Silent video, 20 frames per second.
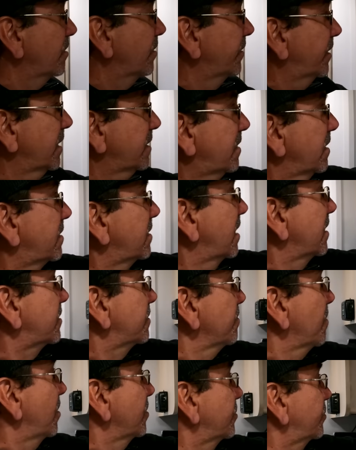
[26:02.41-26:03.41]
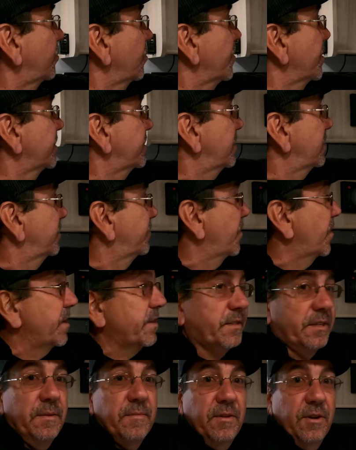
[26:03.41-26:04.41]
You know, this is a small storage. This is
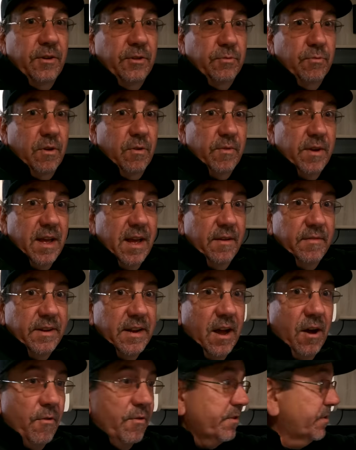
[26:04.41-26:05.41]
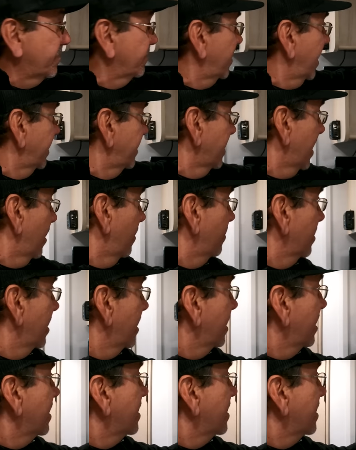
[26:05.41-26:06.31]
very similar to what we have in ours right now.